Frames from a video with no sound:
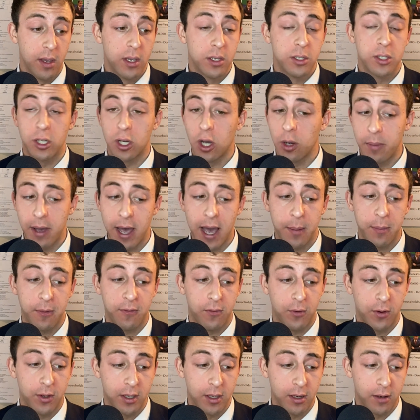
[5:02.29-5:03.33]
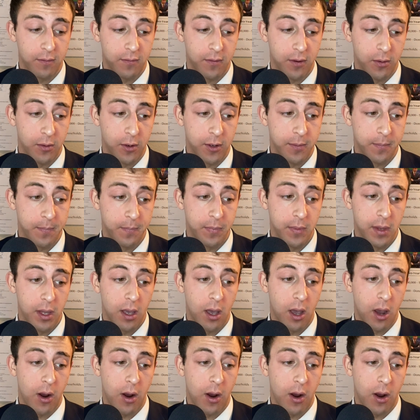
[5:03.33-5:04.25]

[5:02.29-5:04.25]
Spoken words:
So go back before you go forward. All